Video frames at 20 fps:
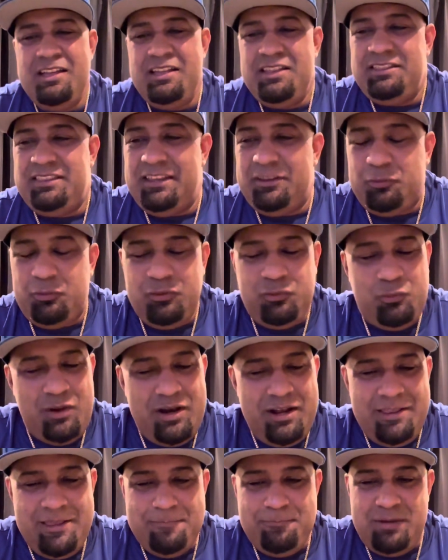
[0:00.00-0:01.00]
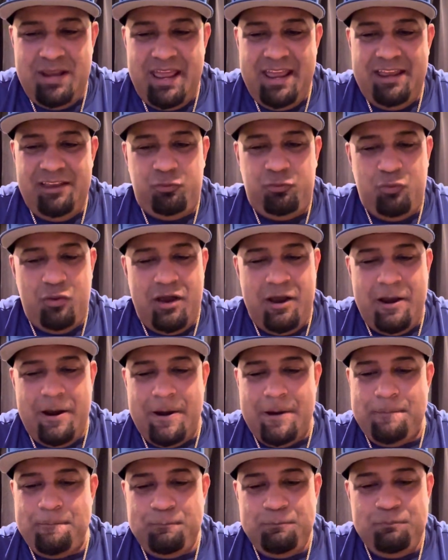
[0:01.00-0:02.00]
this was one of them days
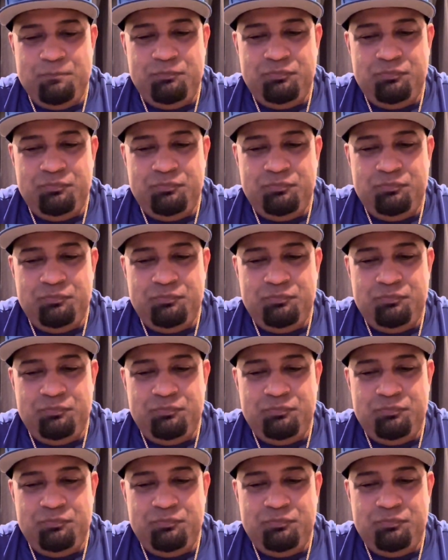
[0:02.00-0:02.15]
where,